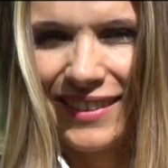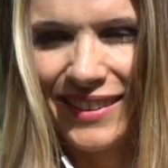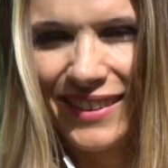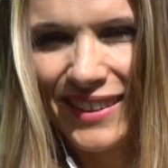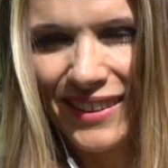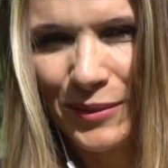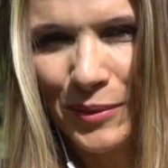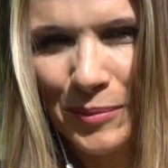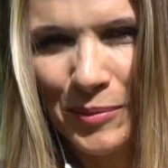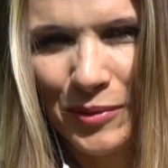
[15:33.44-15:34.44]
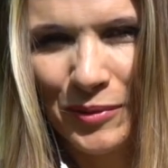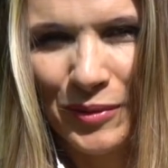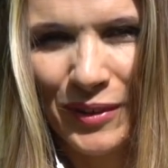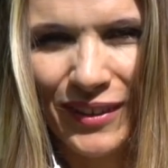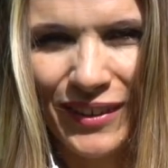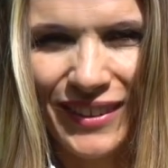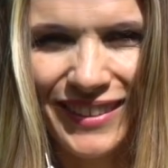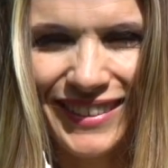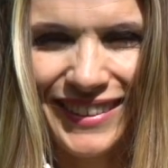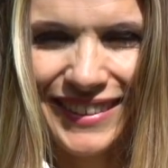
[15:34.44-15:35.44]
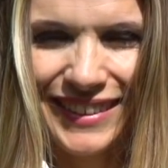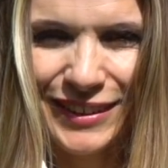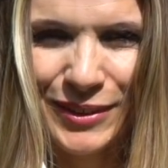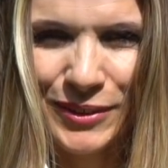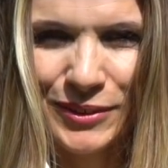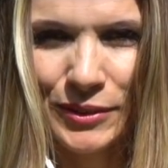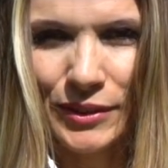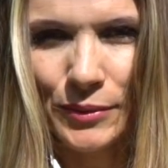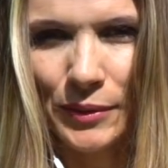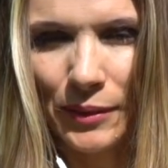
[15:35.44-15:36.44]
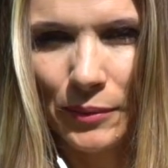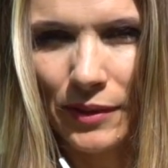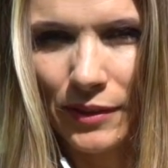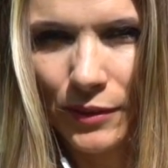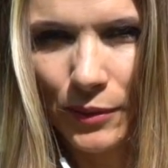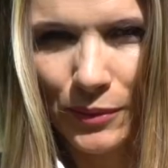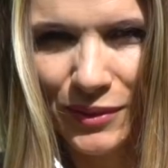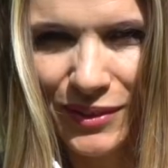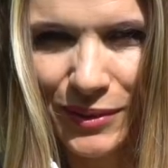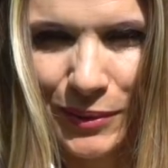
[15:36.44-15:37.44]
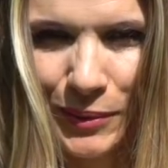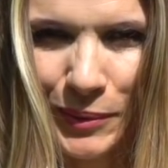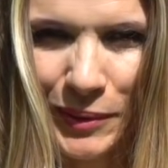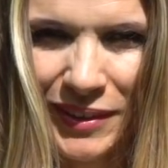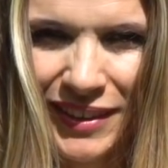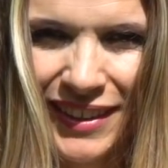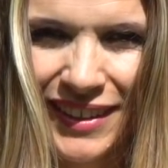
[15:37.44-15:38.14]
And then it will move on and go into the square with the nodes, so you will